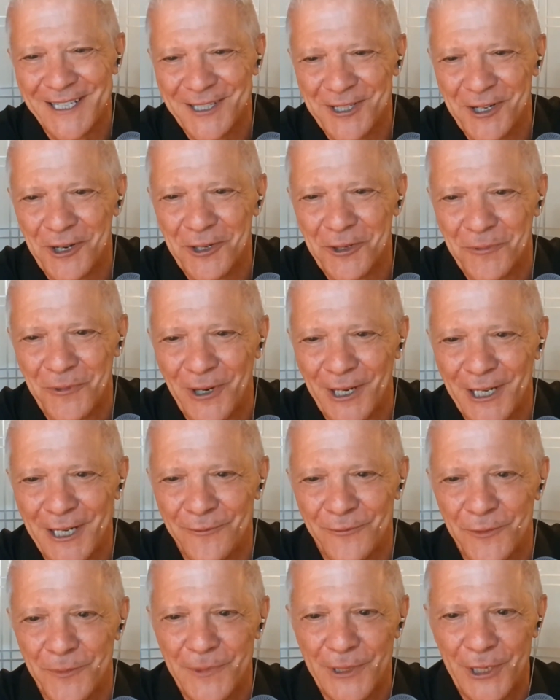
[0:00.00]
started
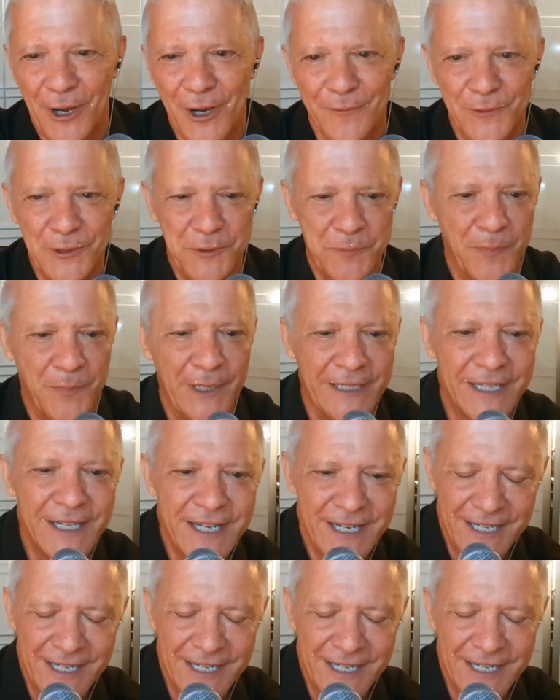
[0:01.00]
working from the office. But